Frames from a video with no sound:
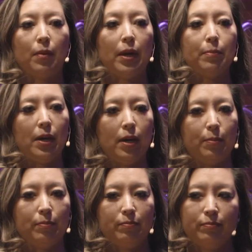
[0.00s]
My
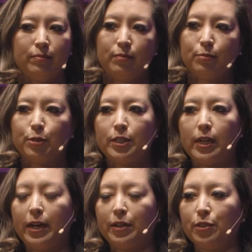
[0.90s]
mom was
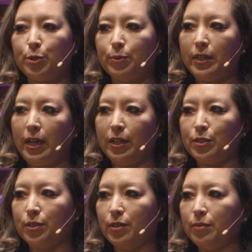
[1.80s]
diagnosed with
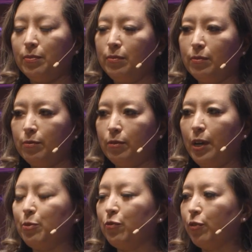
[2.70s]
cancer
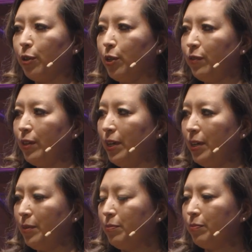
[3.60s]
right before COVID
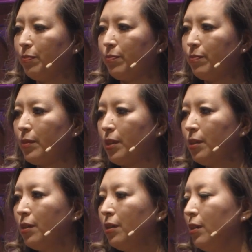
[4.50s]
hit.
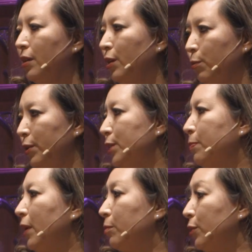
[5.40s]
We
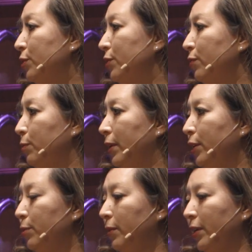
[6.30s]
spent most of
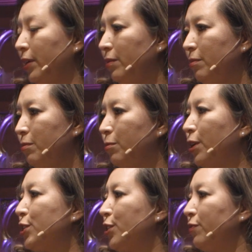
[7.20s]
2020
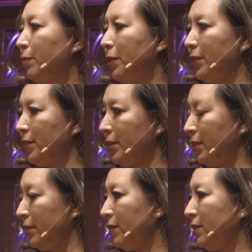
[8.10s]
watching from a
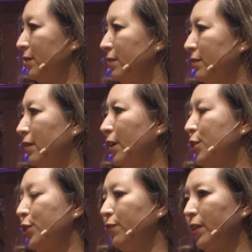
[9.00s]
distance as
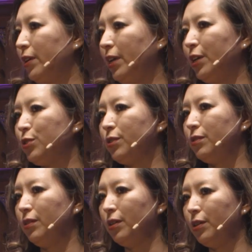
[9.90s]
she fought cancer
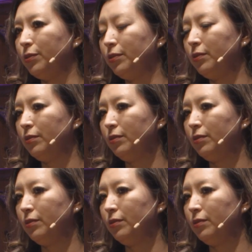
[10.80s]
alone.